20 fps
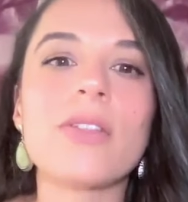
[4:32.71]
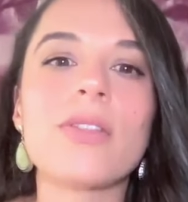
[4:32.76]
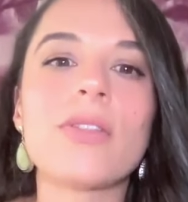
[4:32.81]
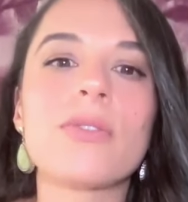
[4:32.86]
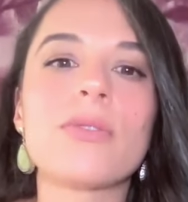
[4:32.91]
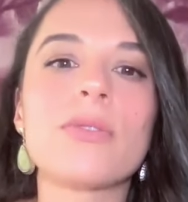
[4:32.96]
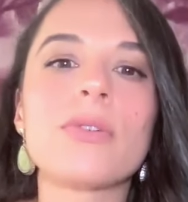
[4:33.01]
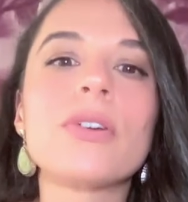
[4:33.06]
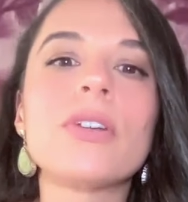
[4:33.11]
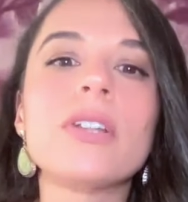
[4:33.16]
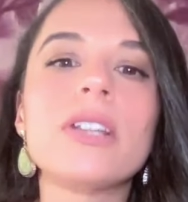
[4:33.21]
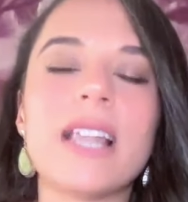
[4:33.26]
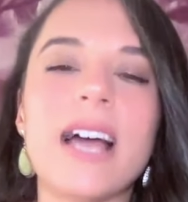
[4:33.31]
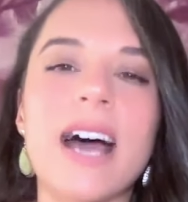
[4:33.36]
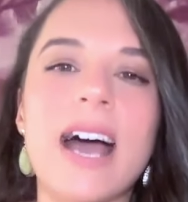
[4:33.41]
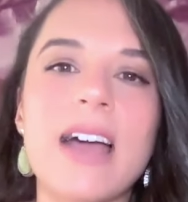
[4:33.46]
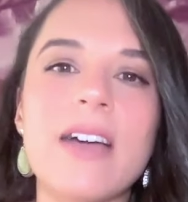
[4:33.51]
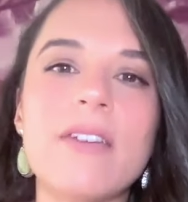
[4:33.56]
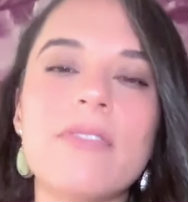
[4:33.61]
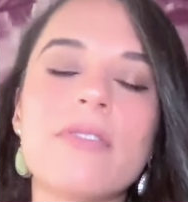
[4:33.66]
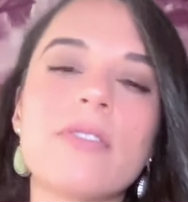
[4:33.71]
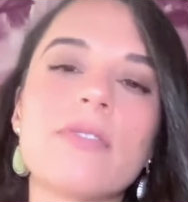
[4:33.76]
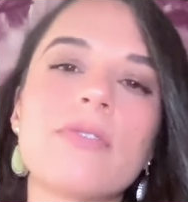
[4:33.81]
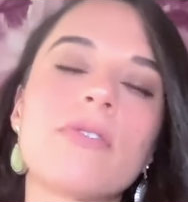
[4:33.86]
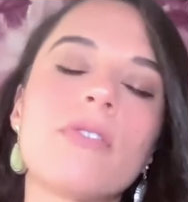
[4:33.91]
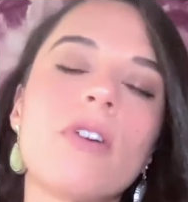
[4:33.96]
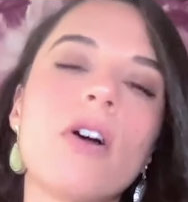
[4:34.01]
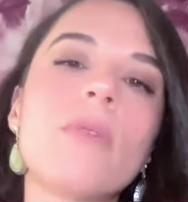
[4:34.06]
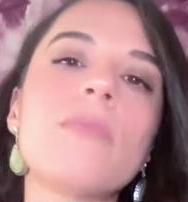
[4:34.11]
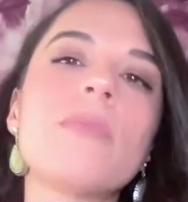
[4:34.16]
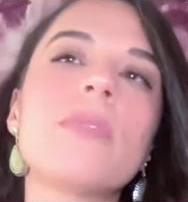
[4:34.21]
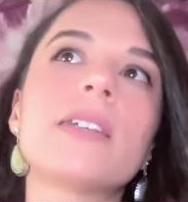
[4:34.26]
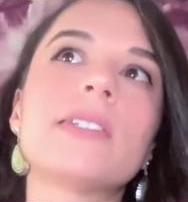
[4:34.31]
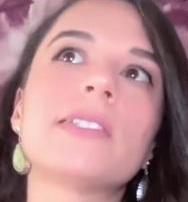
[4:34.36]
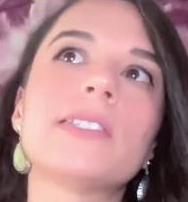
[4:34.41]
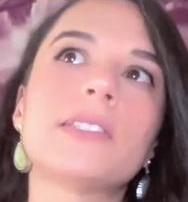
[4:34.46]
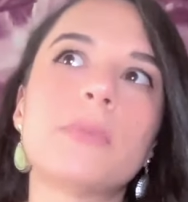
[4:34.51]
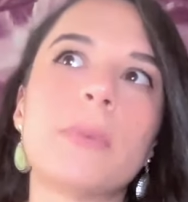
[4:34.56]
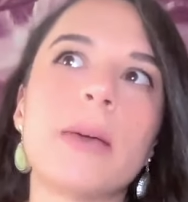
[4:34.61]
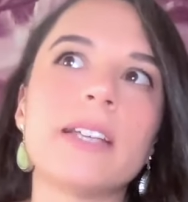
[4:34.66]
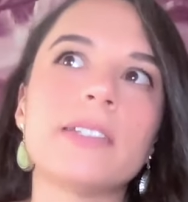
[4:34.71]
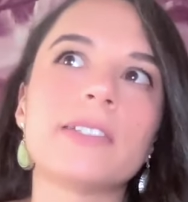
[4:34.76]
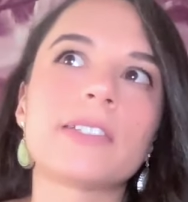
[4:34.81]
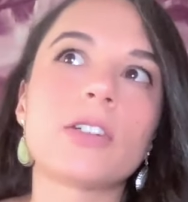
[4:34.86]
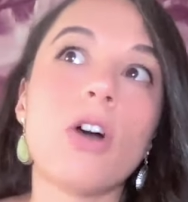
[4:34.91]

through life from the space